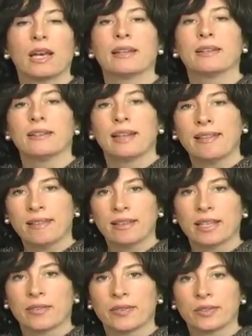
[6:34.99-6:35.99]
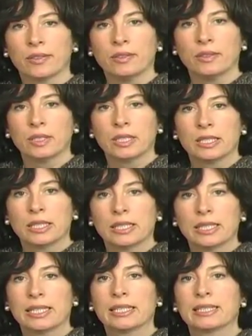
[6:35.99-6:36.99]
At another level,
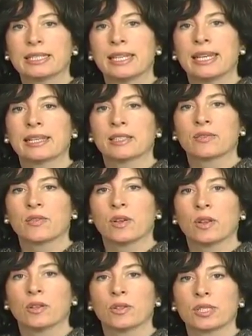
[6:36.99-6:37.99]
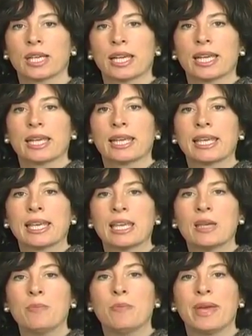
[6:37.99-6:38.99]
it's saying as follows,
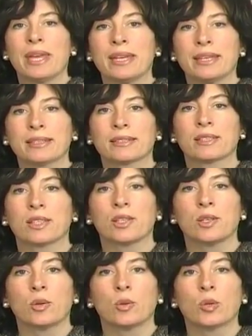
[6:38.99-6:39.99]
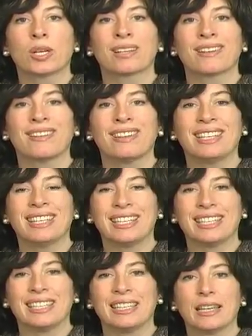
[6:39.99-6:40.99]
he makes your
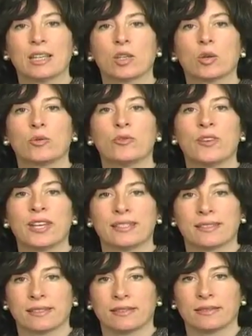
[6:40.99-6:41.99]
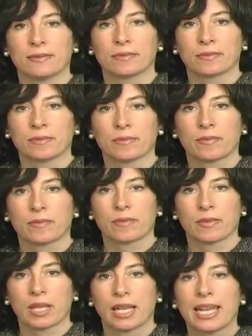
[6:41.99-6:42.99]
kli, your vessel,
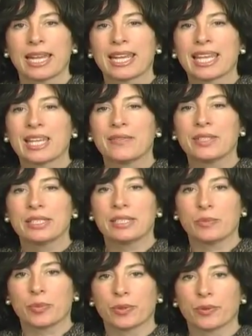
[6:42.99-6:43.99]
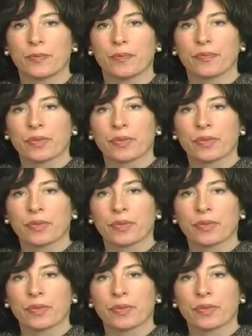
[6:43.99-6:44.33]
even deeper.